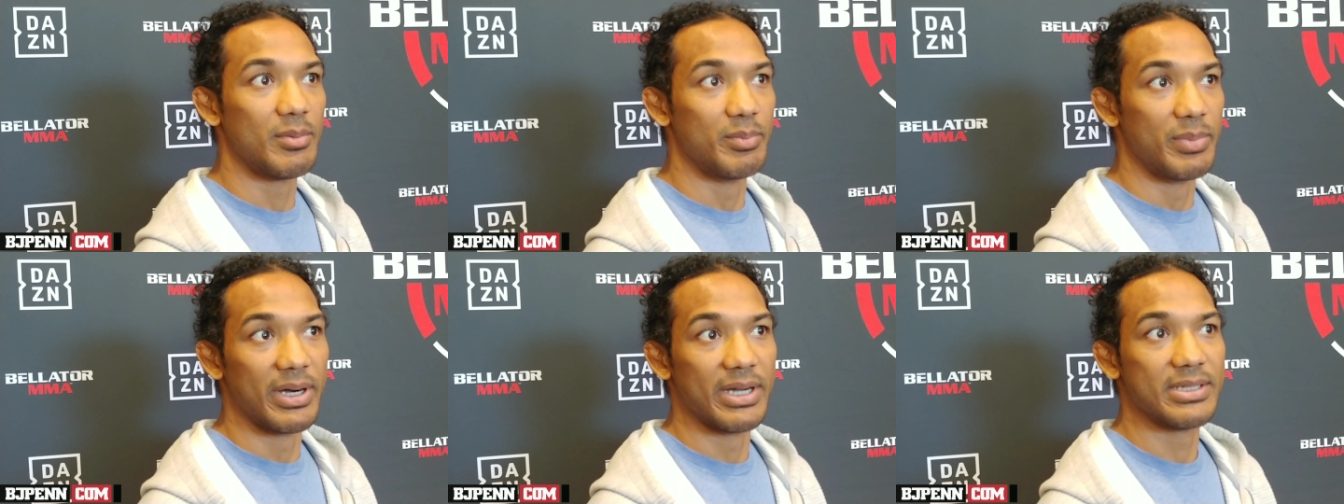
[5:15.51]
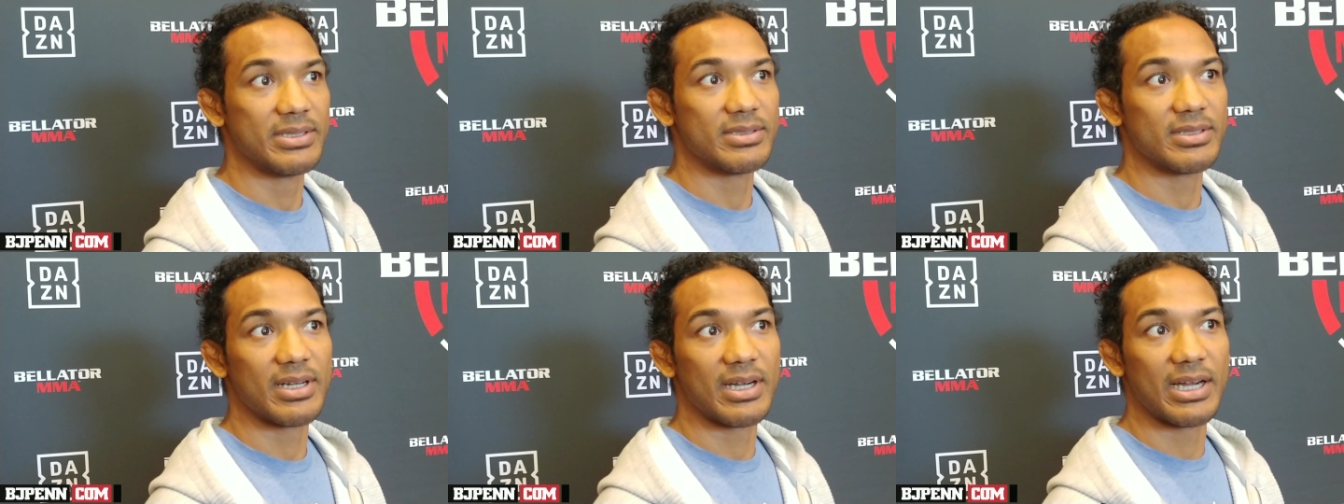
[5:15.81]

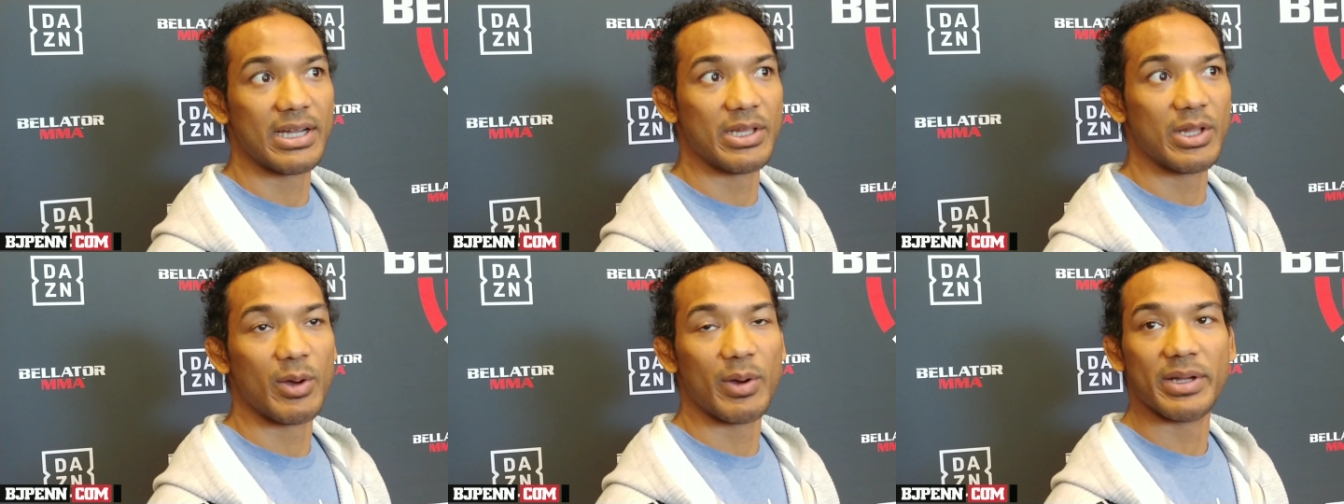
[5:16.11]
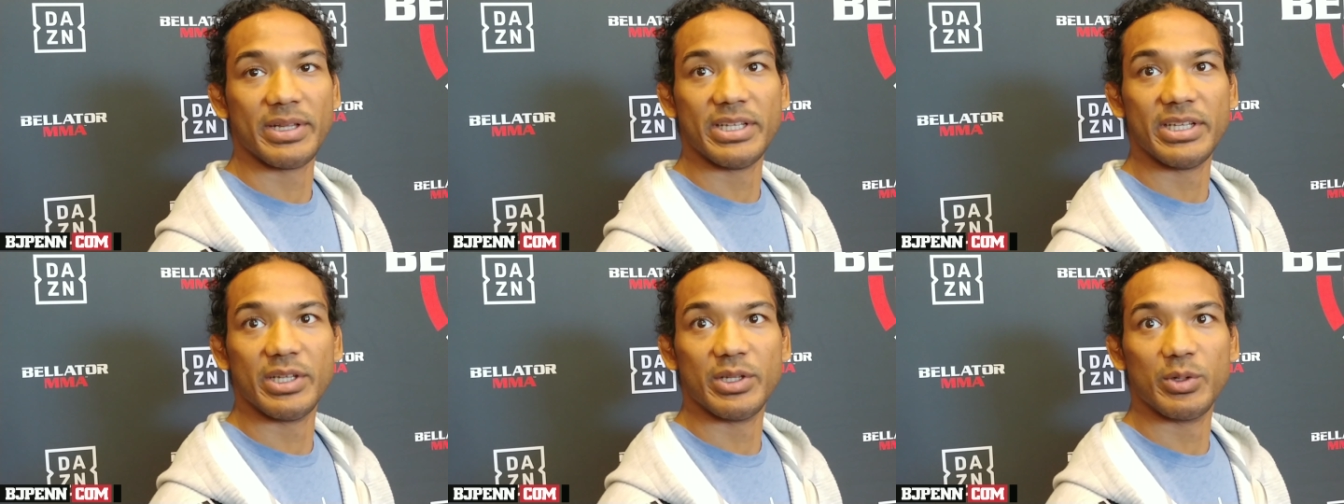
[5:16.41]
but I know
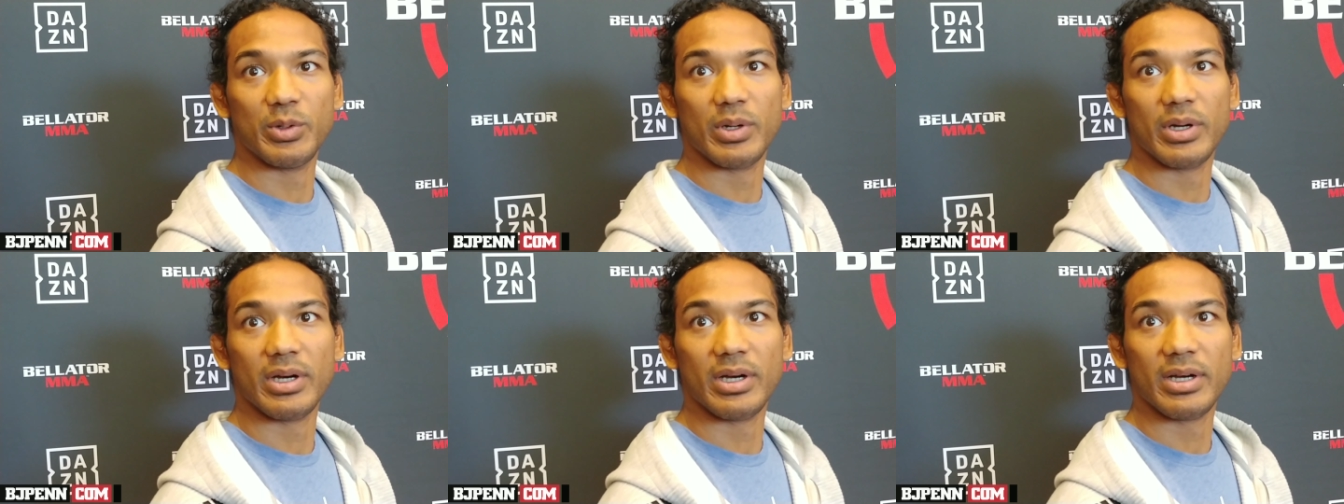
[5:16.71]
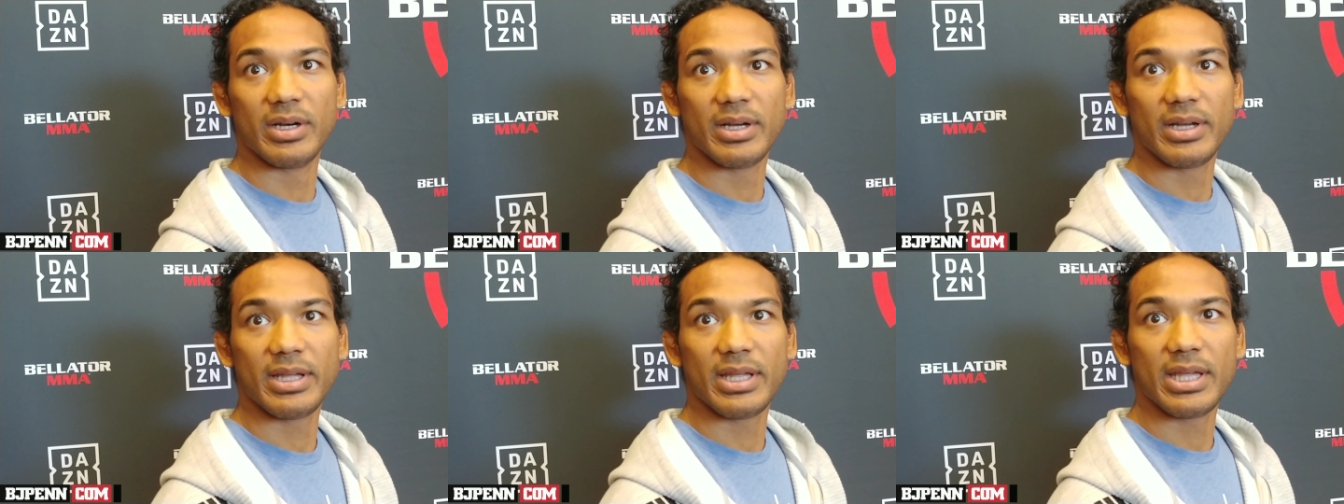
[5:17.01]
I need to do
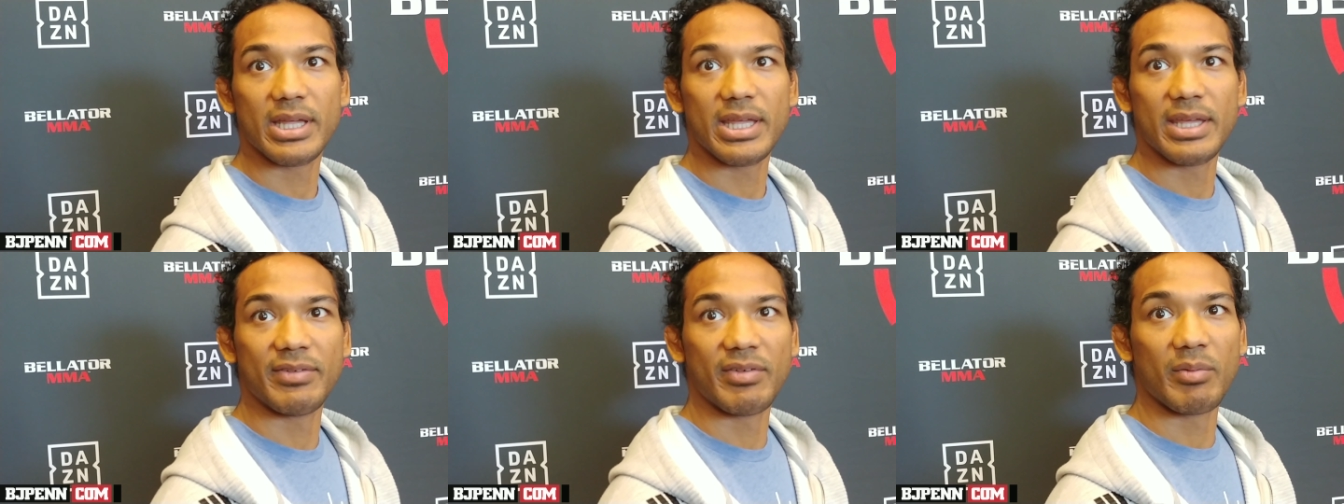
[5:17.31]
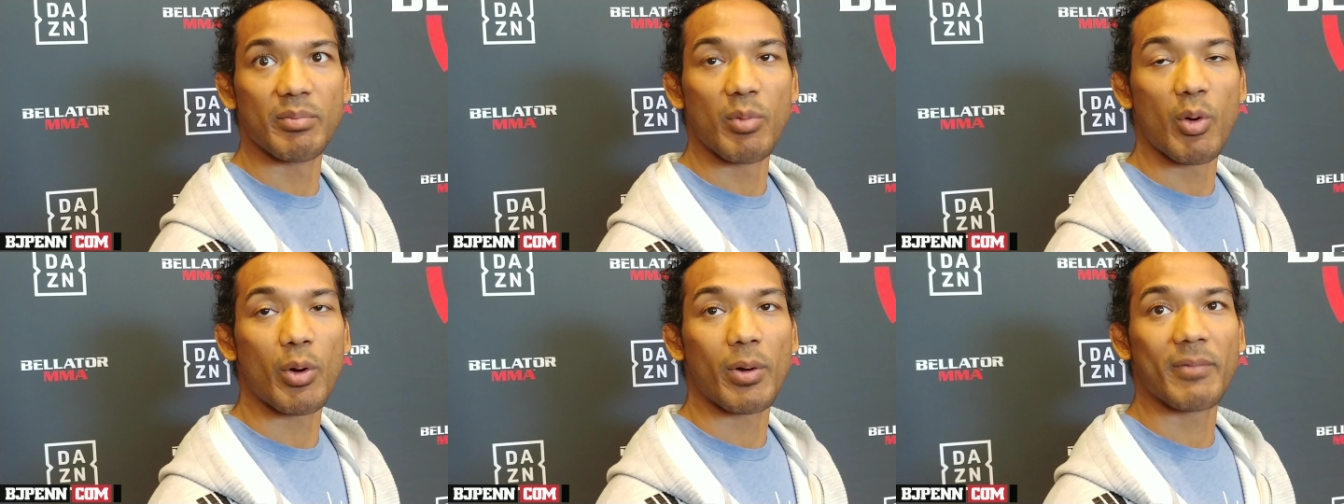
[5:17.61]
a
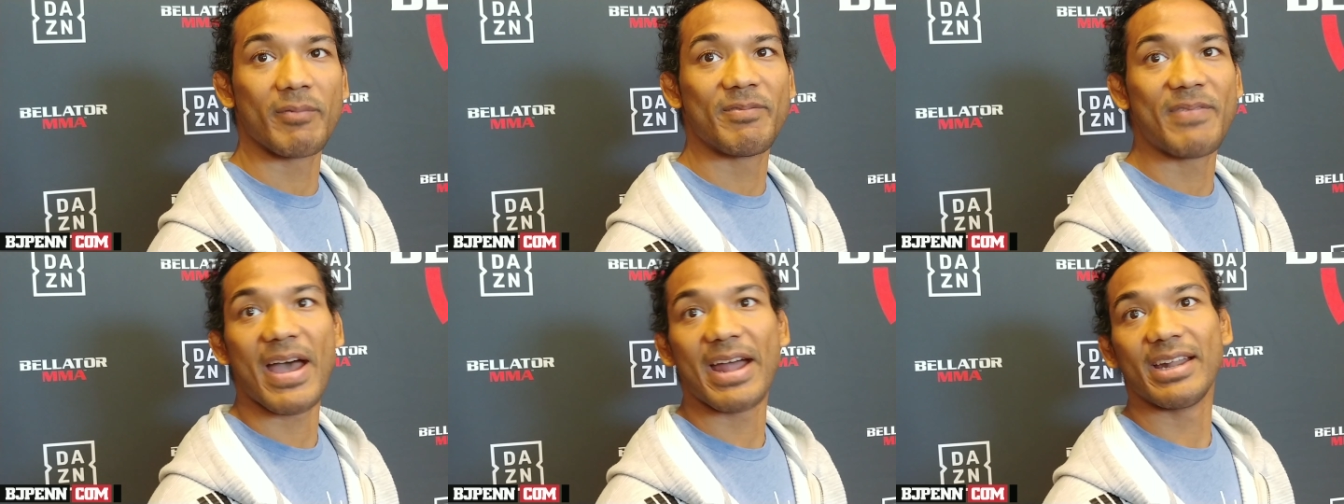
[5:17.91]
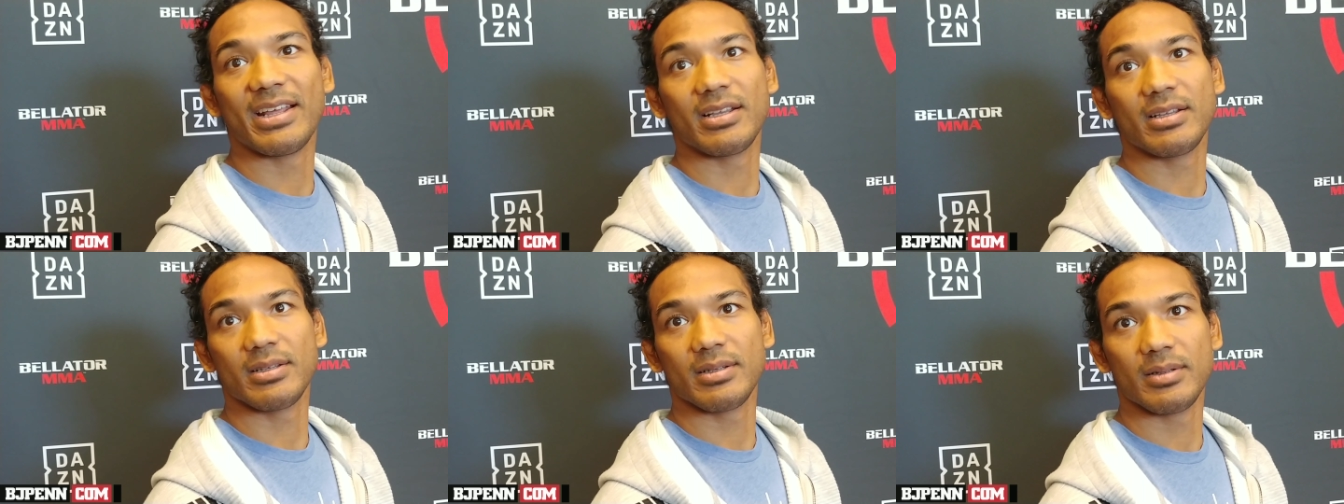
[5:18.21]
even more
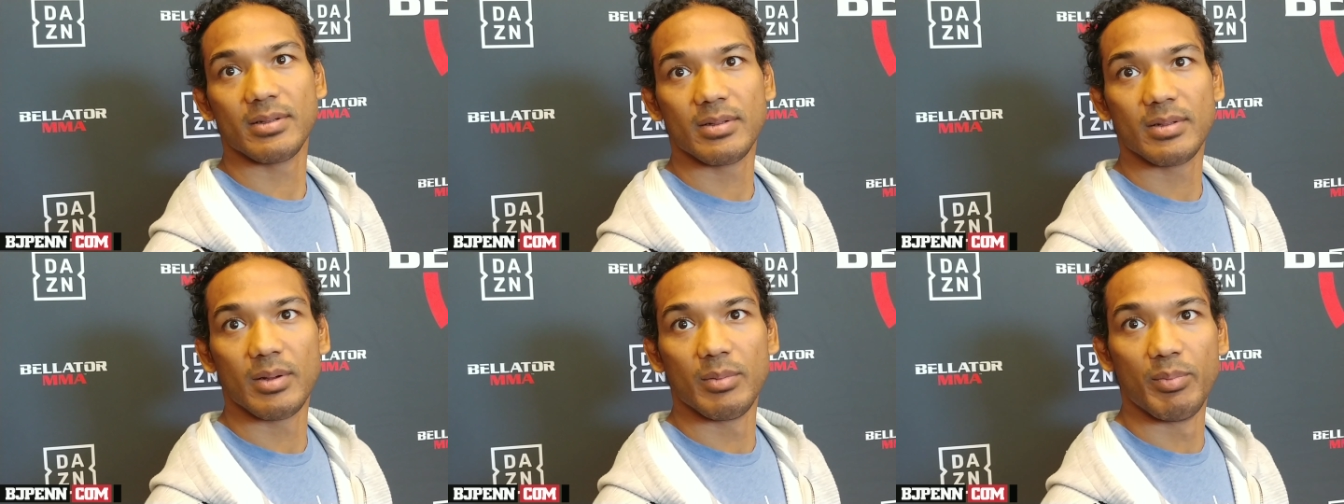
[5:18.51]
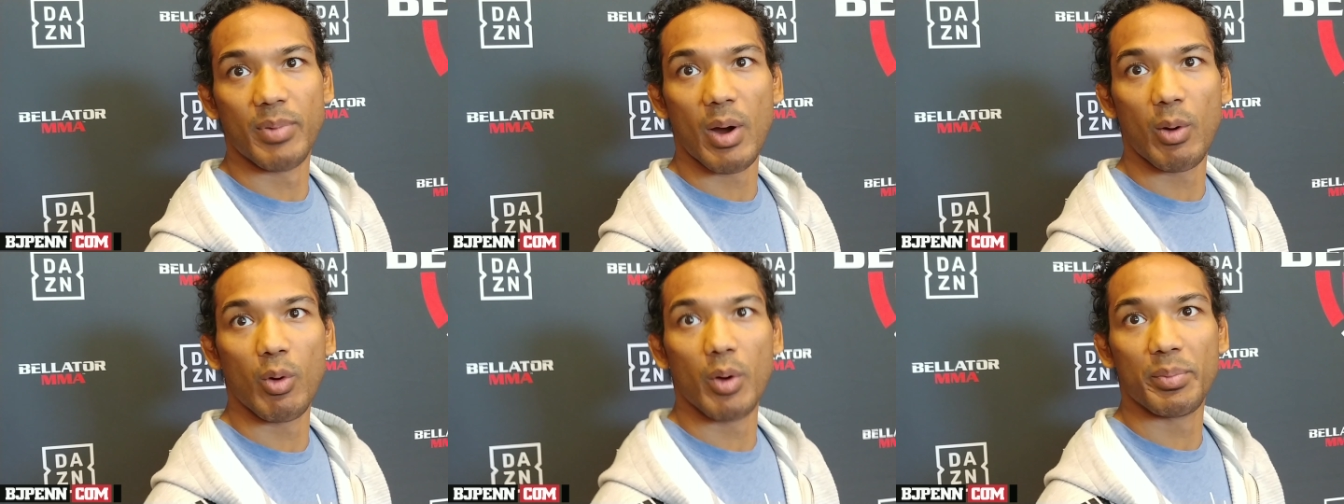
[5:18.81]

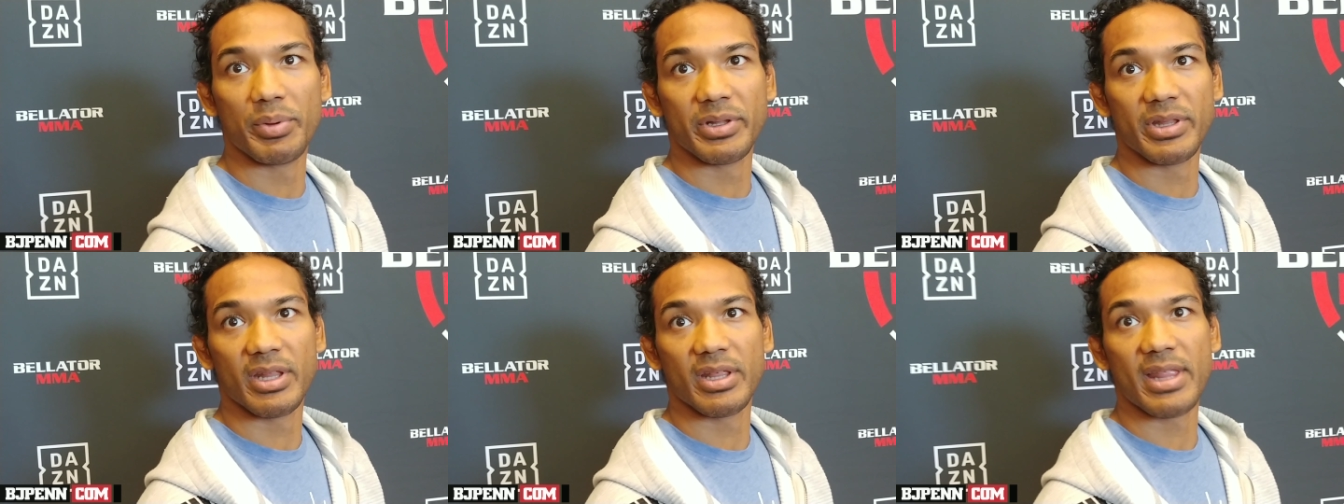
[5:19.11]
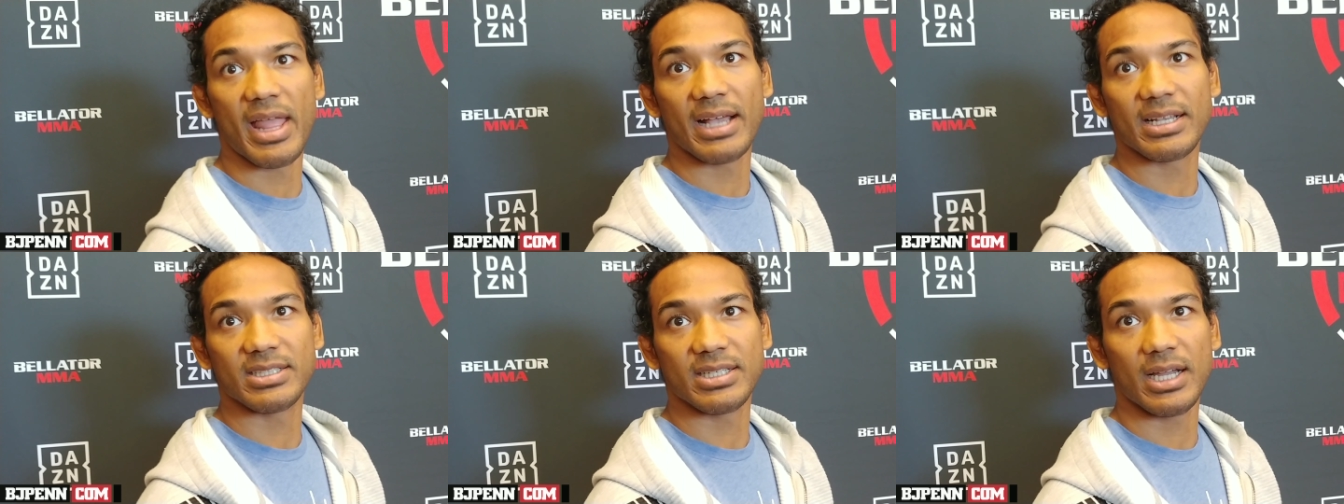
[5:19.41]
emphatic butt whooping the
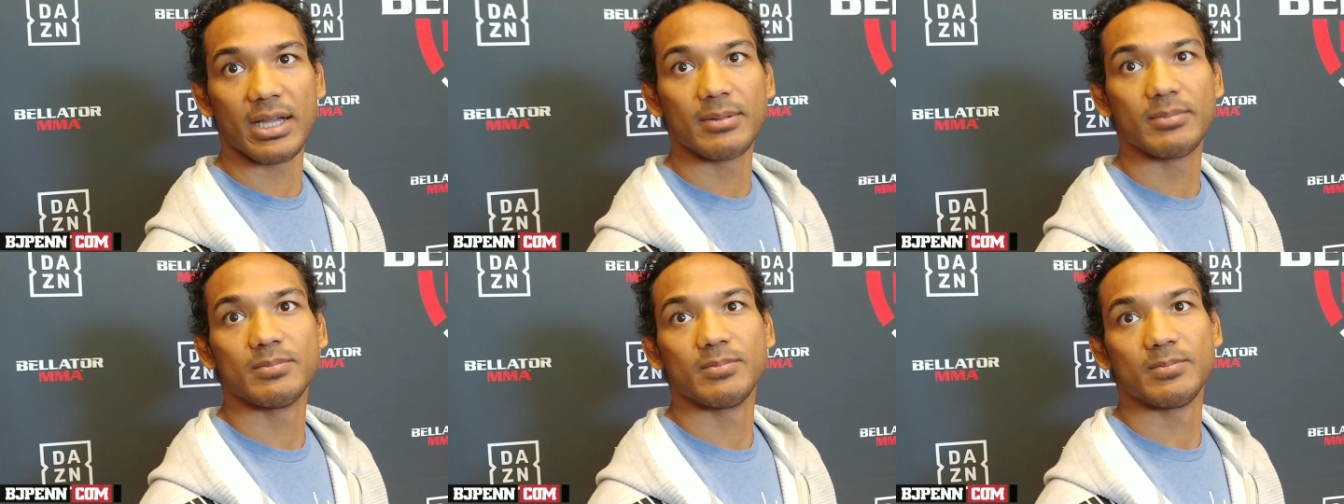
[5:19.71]
next time.